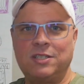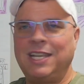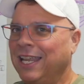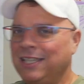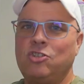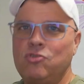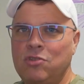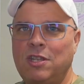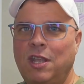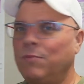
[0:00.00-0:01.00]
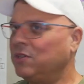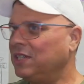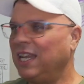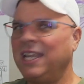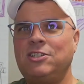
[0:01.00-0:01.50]
They like to do the numbers.
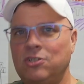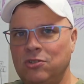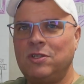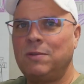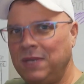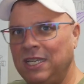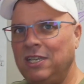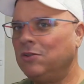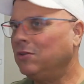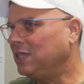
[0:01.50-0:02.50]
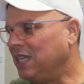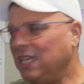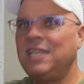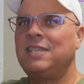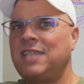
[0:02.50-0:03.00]
They like to do the menial,
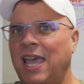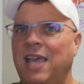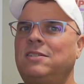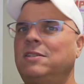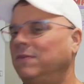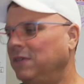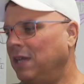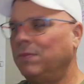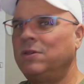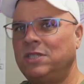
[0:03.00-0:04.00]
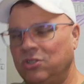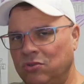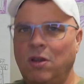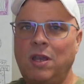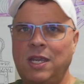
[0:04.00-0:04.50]
tedious tasks of numbers and
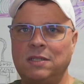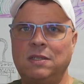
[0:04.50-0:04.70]
drawings.